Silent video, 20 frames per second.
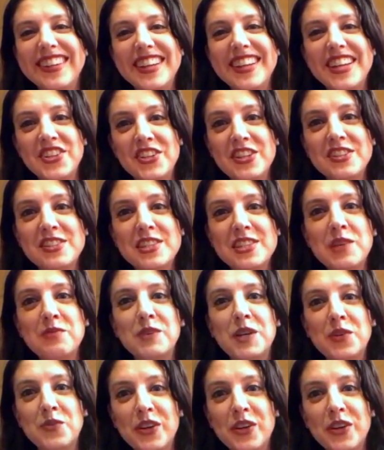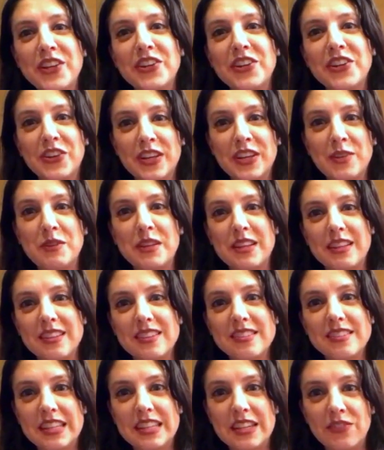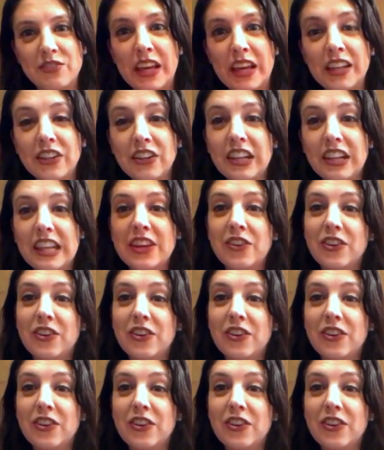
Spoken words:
just somewhere where you're going to be seeing it regularly,